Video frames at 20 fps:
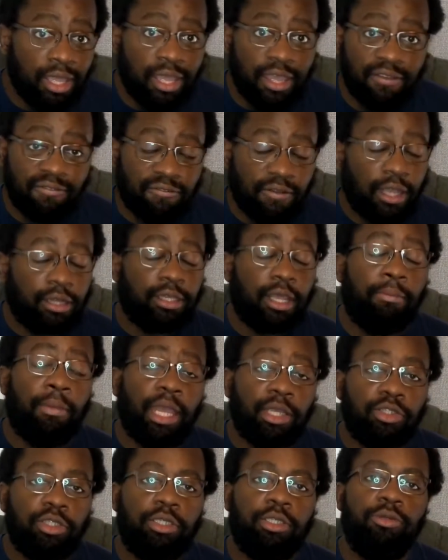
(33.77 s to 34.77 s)
In fact, I'm
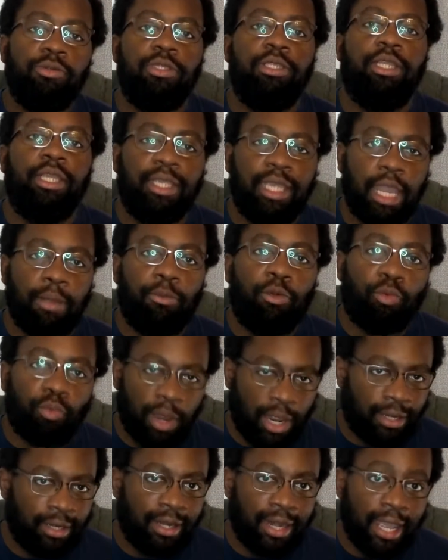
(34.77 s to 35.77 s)
actually using the camera
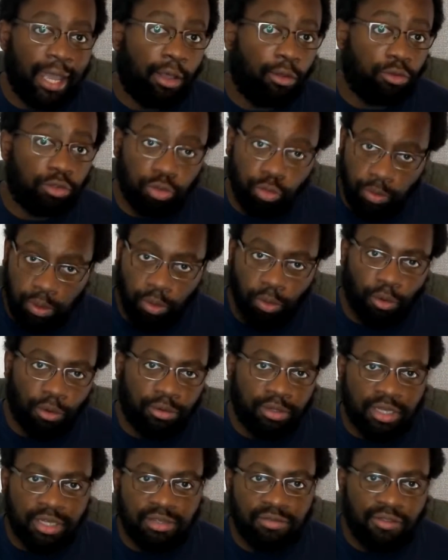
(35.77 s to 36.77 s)
right now to
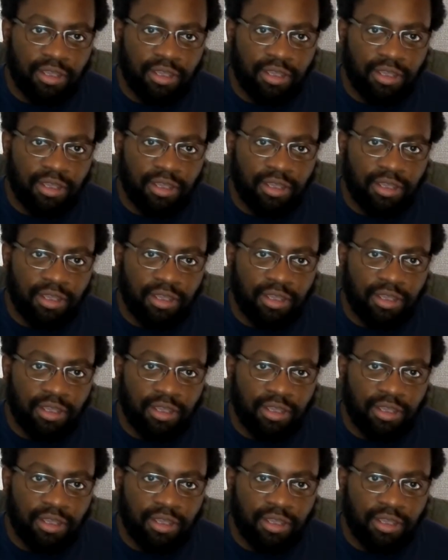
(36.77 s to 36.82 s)
record this